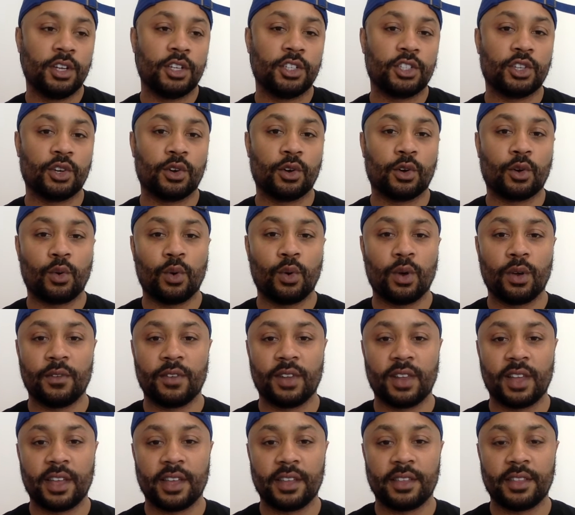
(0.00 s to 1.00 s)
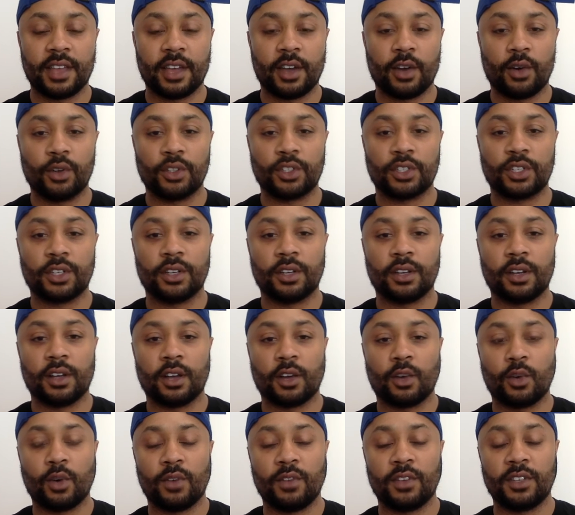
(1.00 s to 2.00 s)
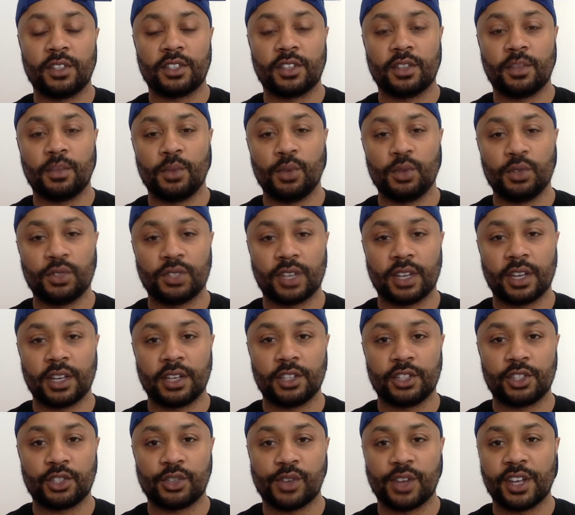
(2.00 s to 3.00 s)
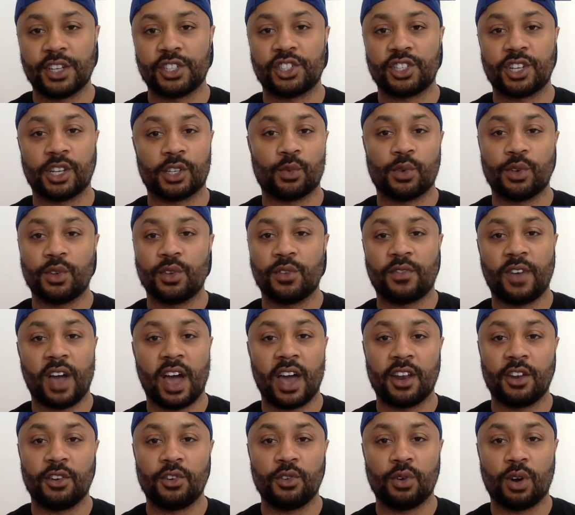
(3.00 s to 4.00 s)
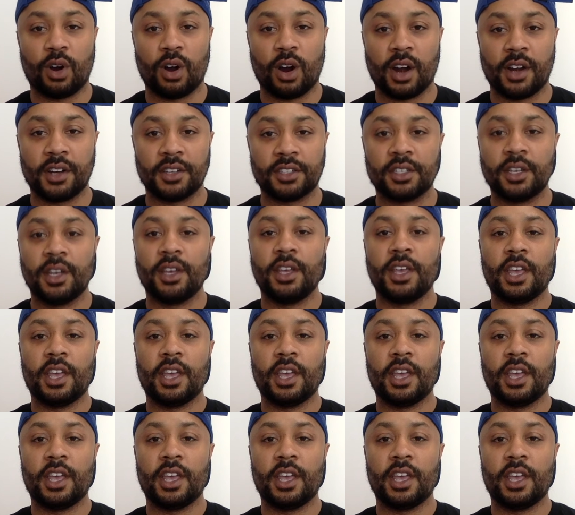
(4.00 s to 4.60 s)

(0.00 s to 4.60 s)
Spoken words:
To equivalent to the music industry, it's just when you find a new artist.